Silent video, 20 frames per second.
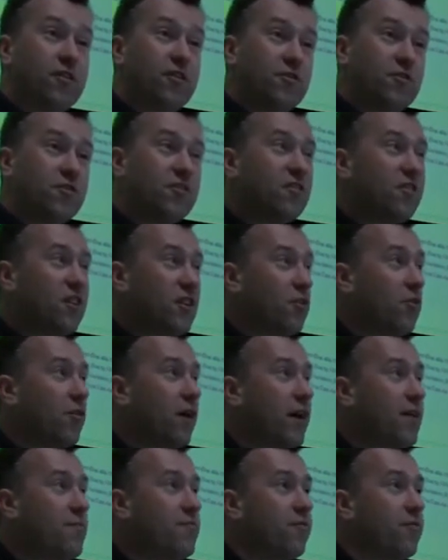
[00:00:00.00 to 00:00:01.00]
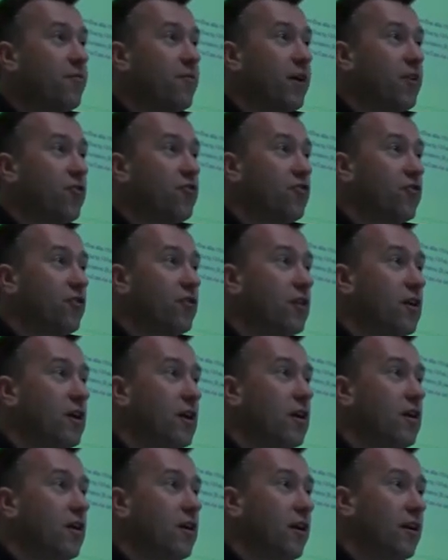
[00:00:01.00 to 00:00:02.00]
And you can see all that information
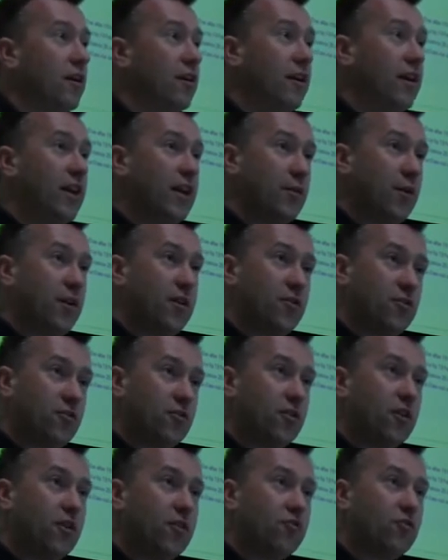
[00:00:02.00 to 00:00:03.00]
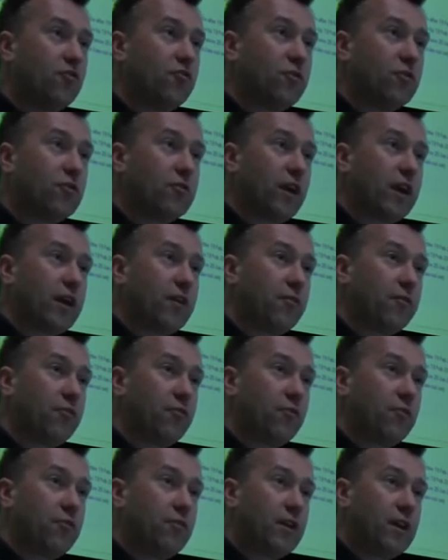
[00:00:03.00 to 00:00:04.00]
uh, clearly when you start to drill down
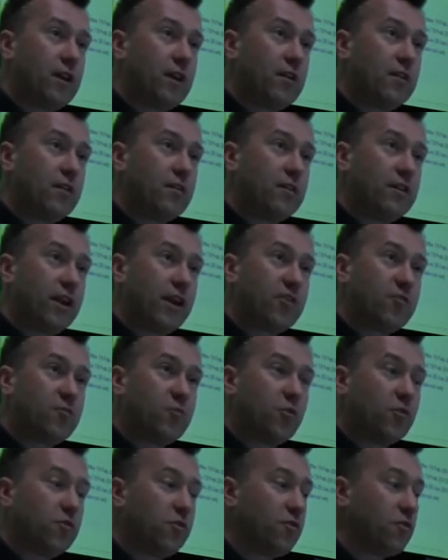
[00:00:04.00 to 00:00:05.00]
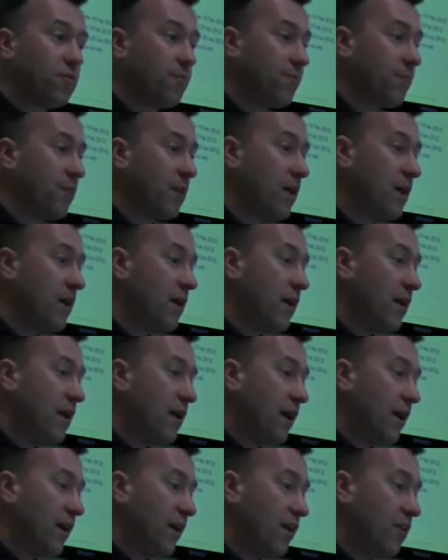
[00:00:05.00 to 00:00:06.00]
through the, the dashboards.
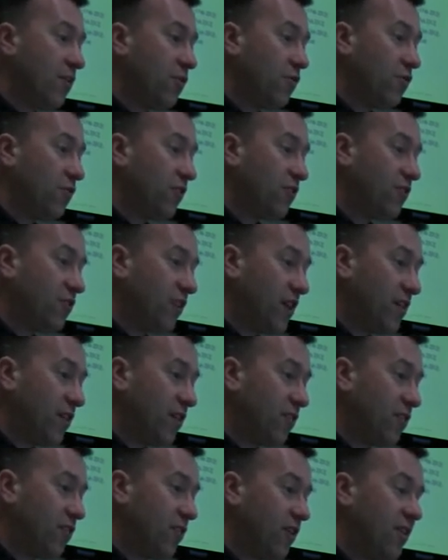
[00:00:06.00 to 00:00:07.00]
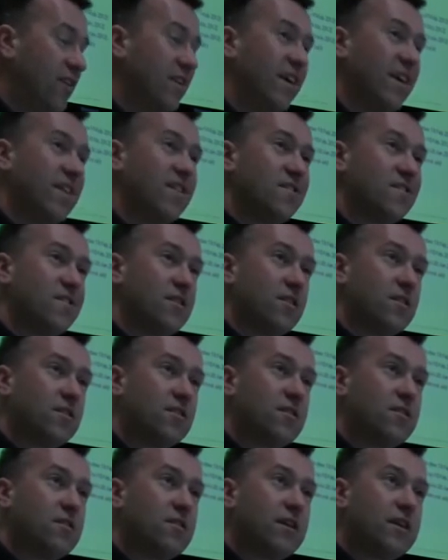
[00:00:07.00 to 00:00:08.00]
And I can also see that certain
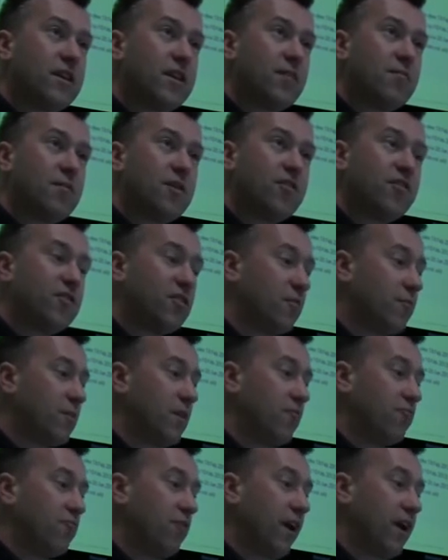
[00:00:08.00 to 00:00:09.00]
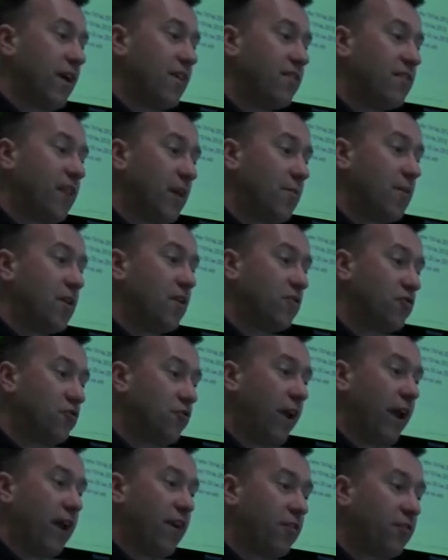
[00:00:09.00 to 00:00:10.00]
incidents and near misses have been raised and they're being
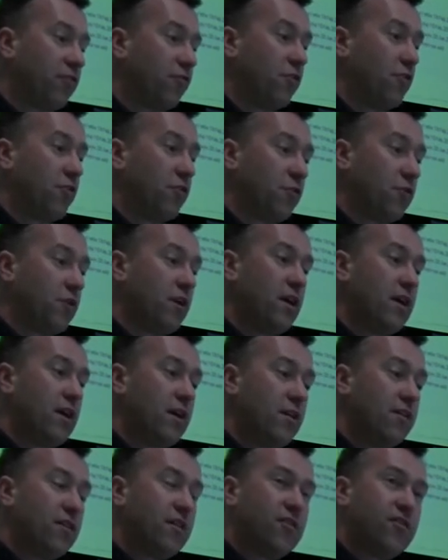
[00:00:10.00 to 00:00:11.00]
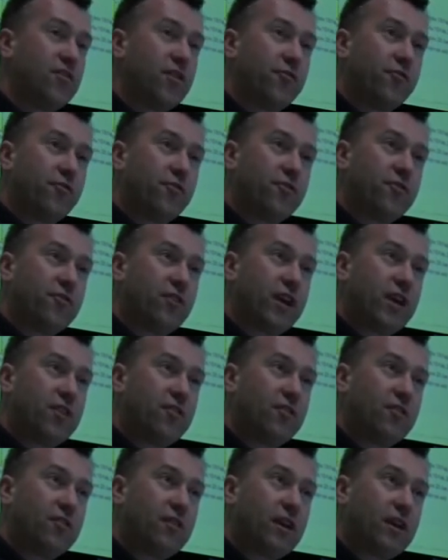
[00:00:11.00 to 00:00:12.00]
tracked through these different
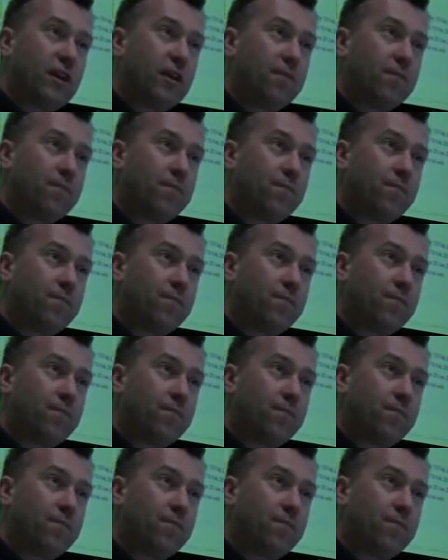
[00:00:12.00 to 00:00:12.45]
stages here.